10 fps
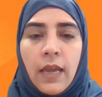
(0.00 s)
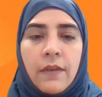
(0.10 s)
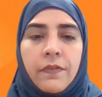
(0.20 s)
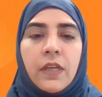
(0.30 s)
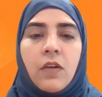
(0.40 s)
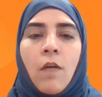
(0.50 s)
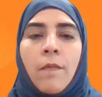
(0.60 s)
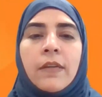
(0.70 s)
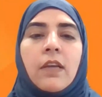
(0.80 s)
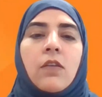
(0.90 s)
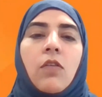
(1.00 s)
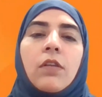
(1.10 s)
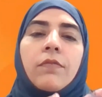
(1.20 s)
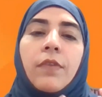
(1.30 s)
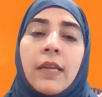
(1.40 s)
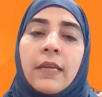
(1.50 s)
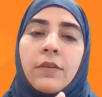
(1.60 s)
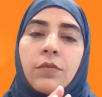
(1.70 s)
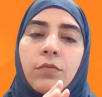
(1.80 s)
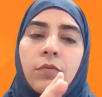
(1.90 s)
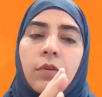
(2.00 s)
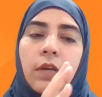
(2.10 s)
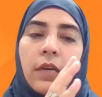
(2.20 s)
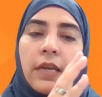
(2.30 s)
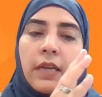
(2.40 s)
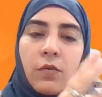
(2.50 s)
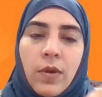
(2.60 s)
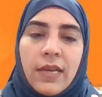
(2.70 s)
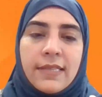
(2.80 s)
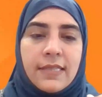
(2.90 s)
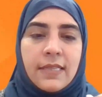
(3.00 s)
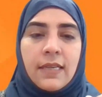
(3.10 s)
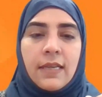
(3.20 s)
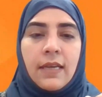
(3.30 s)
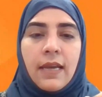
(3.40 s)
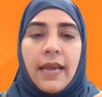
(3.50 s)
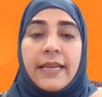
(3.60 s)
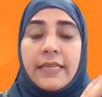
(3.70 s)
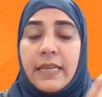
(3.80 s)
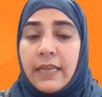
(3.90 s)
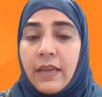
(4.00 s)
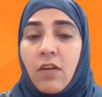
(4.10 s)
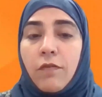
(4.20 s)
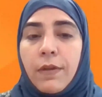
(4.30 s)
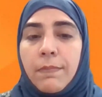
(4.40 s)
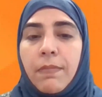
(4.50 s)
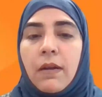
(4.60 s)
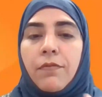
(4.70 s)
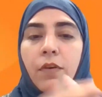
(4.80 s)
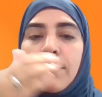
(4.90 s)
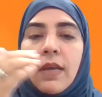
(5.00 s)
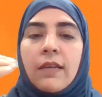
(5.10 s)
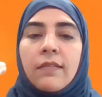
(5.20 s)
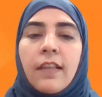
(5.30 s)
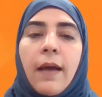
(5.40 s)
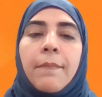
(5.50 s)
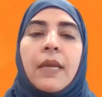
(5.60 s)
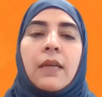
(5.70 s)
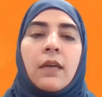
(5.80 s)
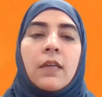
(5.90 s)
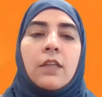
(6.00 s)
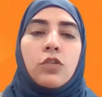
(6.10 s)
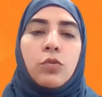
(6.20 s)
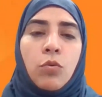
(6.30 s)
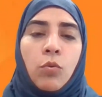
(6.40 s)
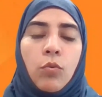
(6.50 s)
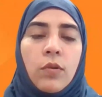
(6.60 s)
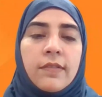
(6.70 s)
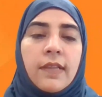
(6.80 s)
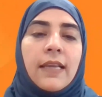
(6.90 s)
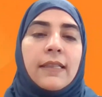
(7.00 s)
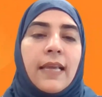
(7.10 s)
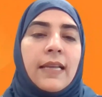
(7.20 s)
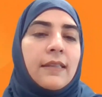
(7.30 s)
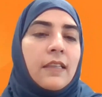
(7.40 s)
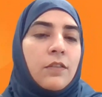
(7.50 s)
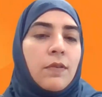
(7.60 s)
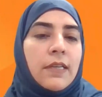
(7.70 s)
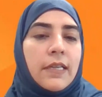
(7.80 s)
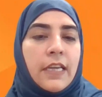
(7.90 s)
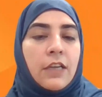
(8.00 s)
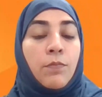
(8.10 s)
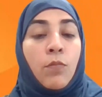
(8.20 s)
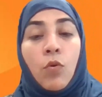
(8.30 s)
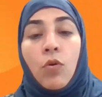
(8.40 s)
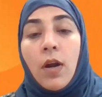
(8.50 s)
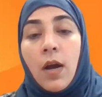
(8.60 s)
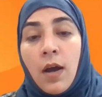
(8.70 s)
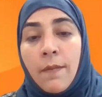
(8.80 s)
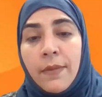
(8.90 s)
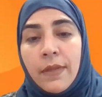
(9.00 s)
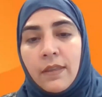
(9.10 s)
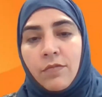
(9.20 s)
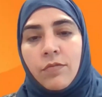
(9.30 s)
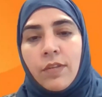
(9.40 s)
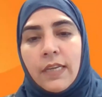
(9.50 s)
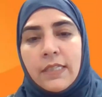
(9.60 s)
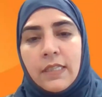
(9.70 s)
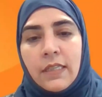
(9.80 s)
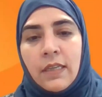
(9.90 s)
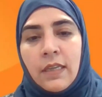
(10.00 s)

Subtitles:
If the governments are not willing to invest and take care of people from the Islamic tools, then this will create more harm in the society.